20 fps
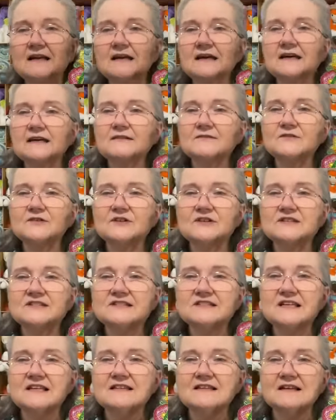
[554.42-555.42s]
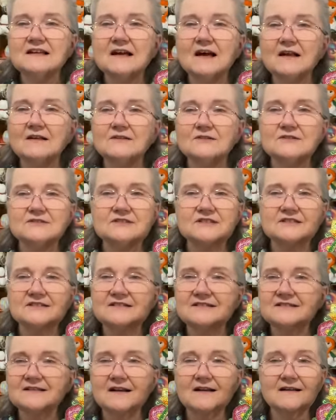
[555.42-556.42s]
I don't know if you see the colors, they're
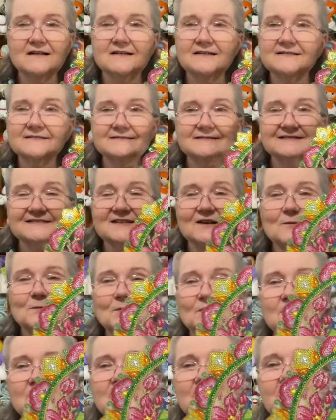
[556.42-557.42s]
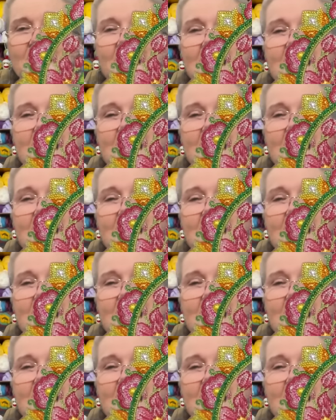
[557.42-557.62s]
just, so pretty.